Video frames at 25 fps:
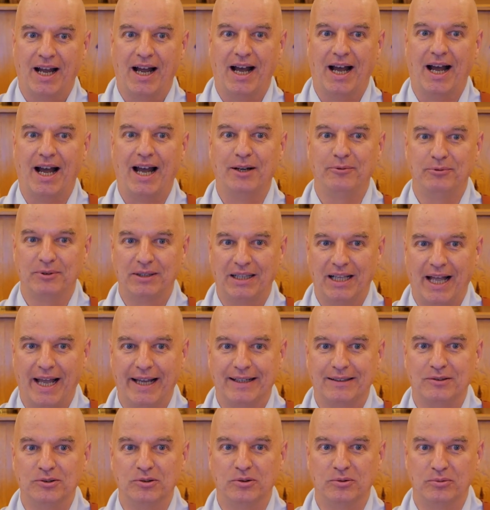I would
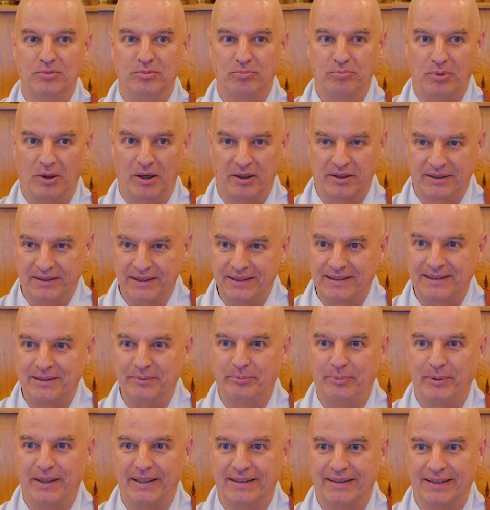like to
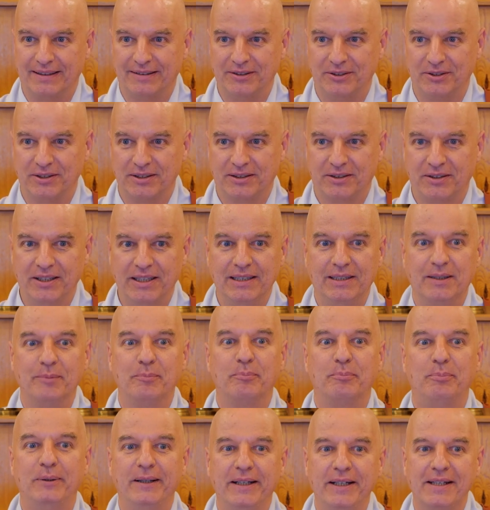participate at the
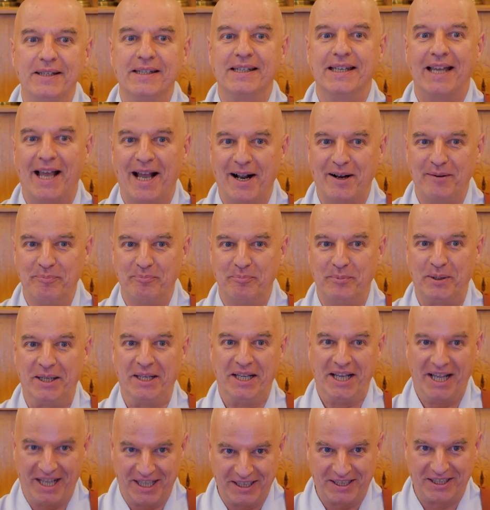retreat, please help me
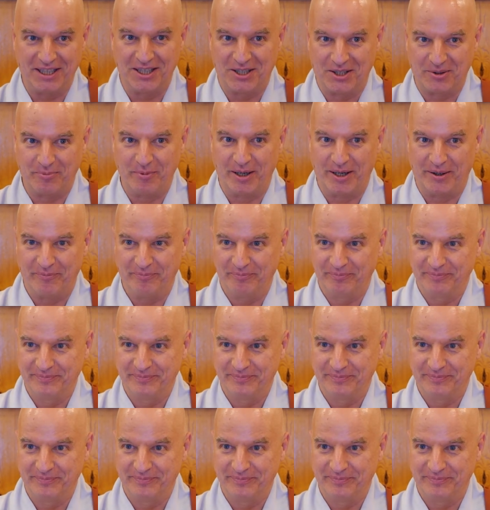and teach me.